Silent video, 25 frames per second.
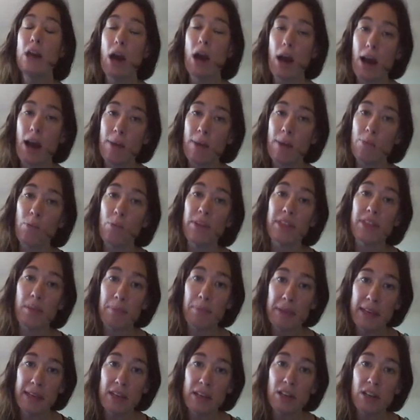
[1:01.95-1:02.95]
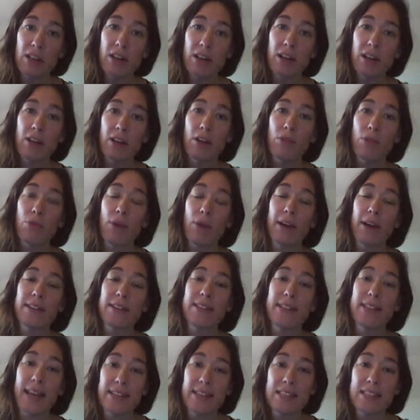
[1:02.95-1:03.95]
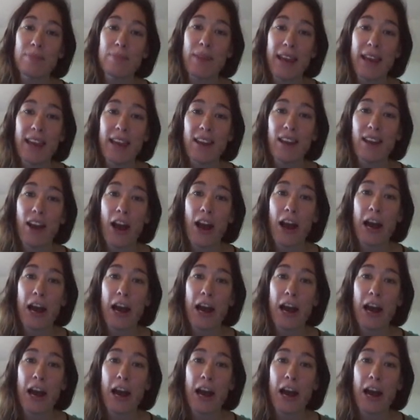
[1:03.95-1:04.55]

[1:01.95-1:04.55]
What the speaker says: With the peer assessment